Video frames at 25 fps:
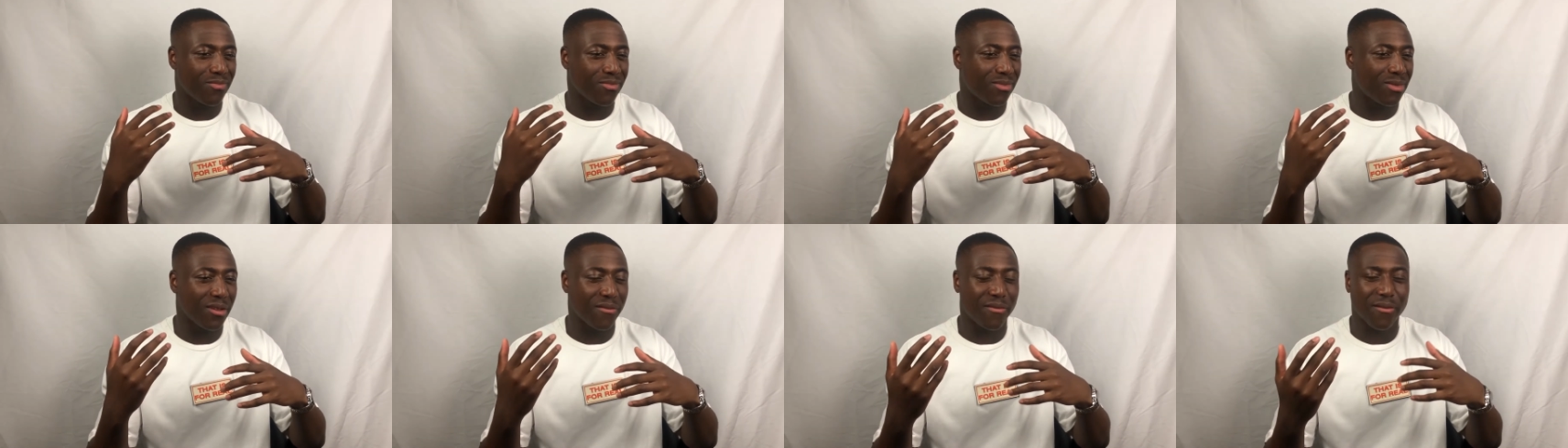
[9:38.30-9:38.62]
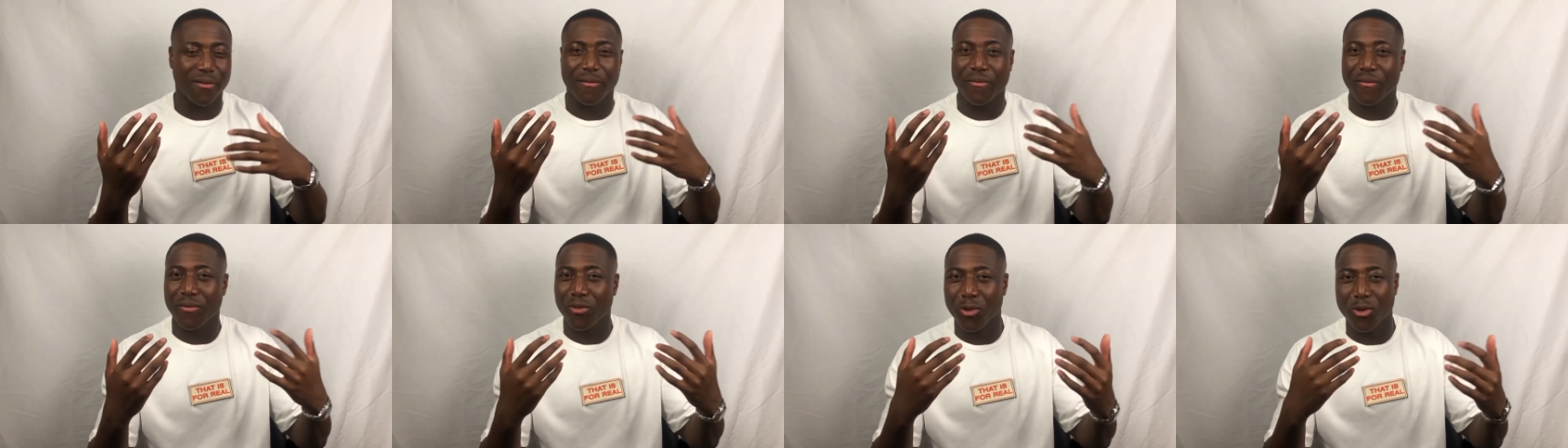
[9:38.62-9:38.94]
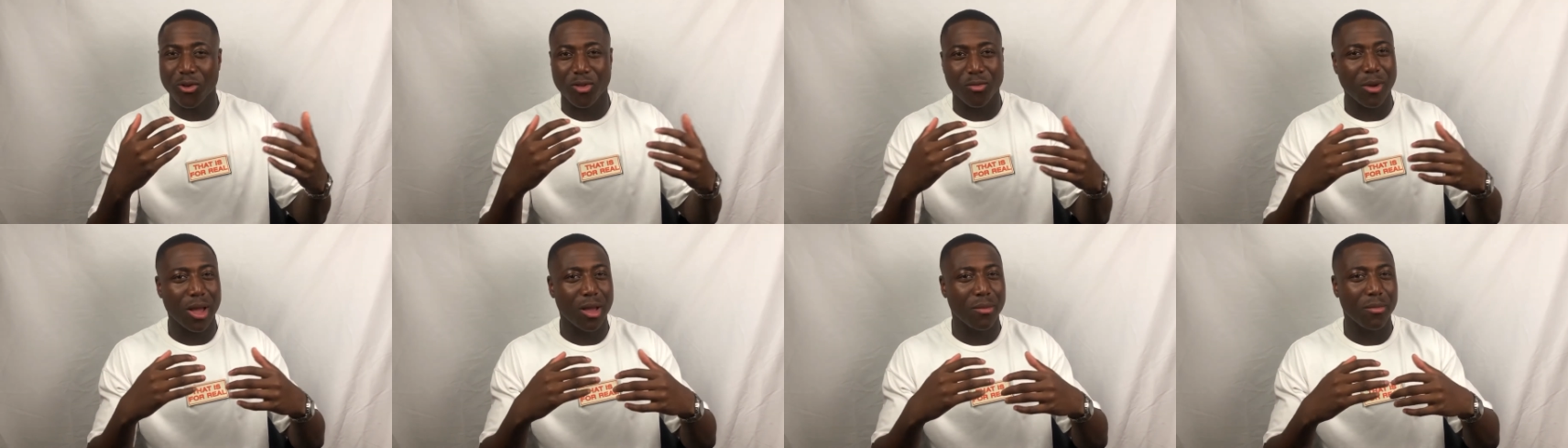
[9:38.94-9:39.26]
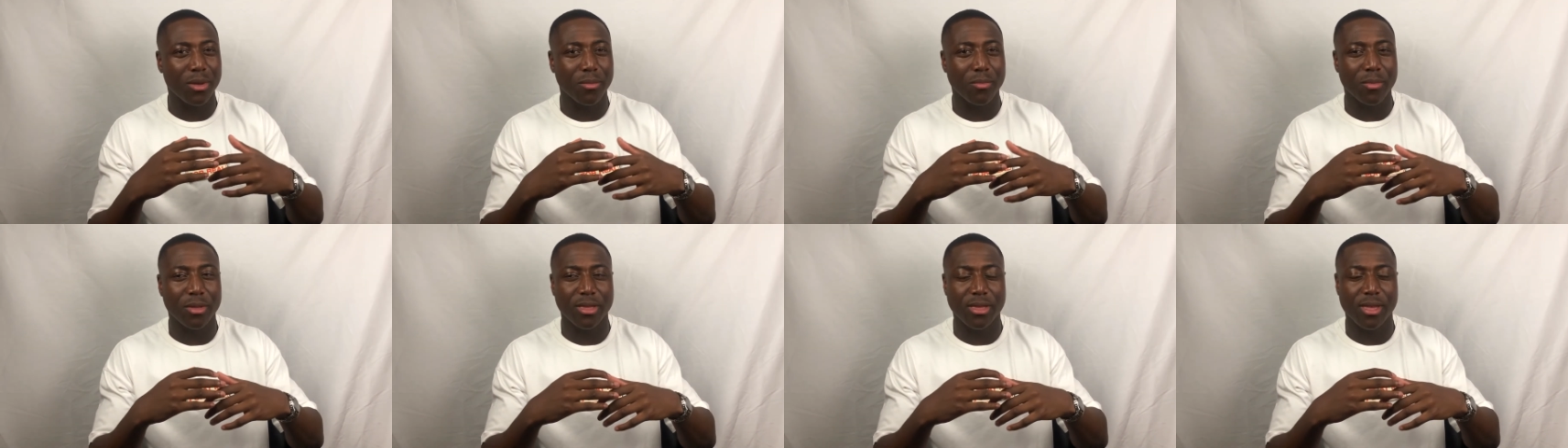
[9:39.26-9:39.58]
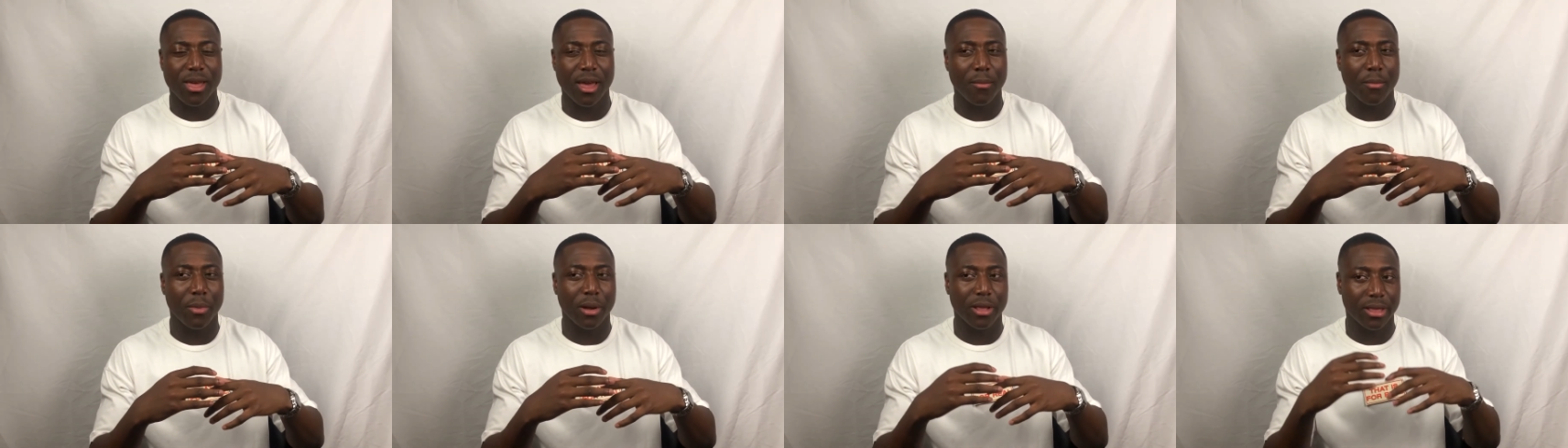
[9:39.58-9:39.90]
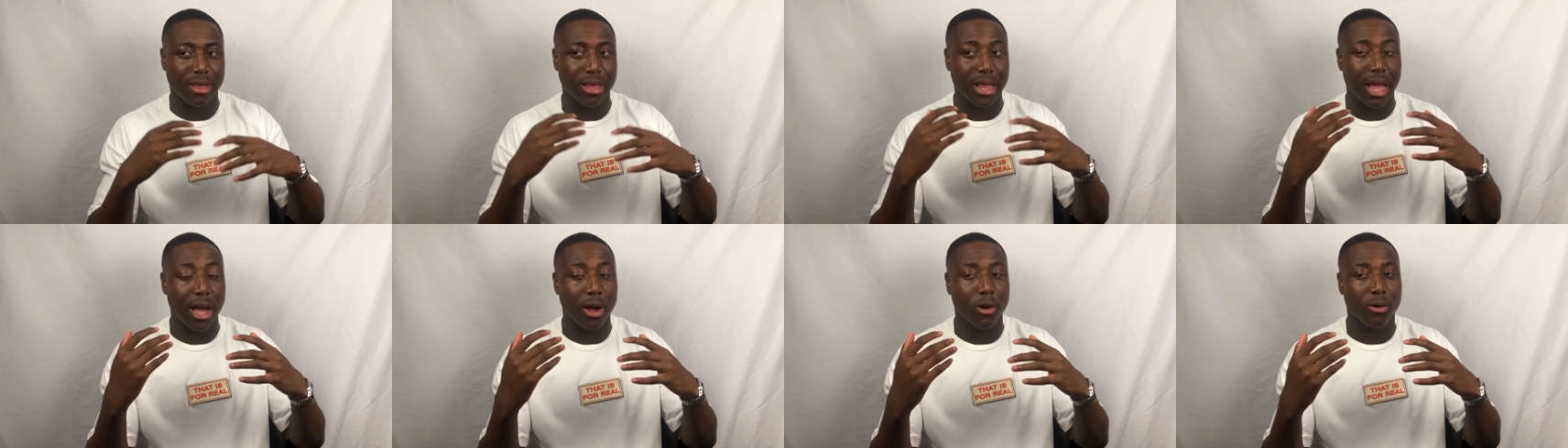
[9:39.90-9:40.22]
different flows might be there, but
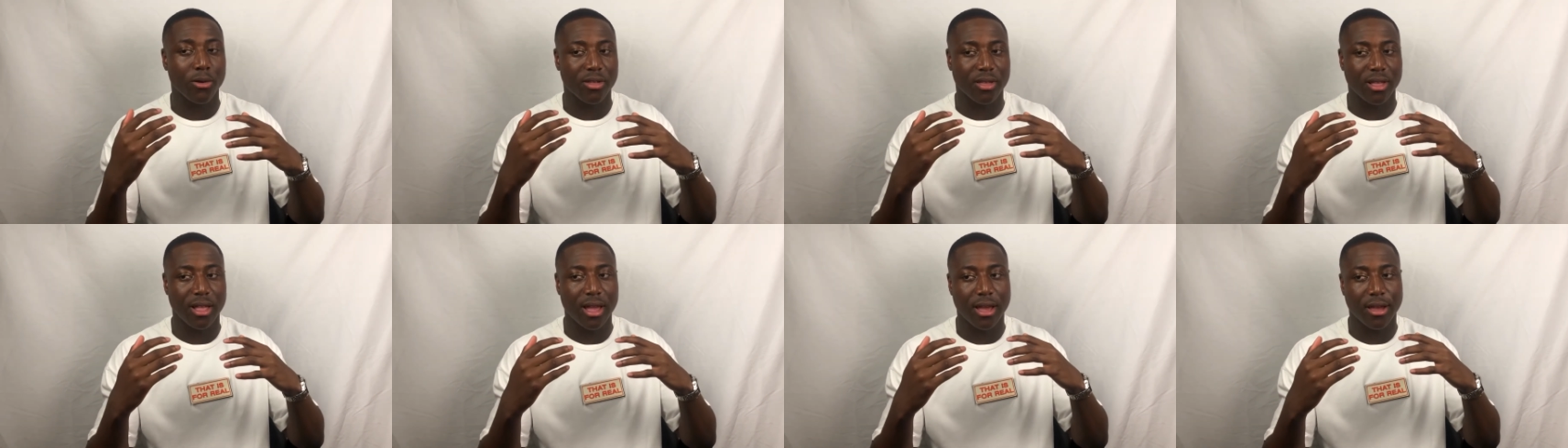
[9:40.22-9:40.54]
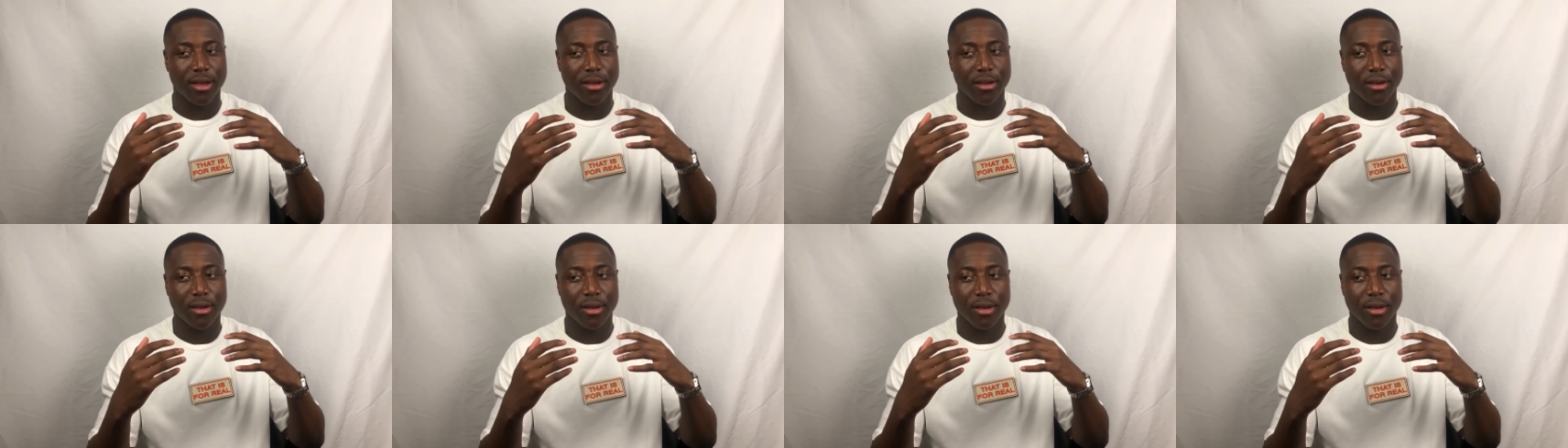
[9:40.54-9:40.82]
now it's like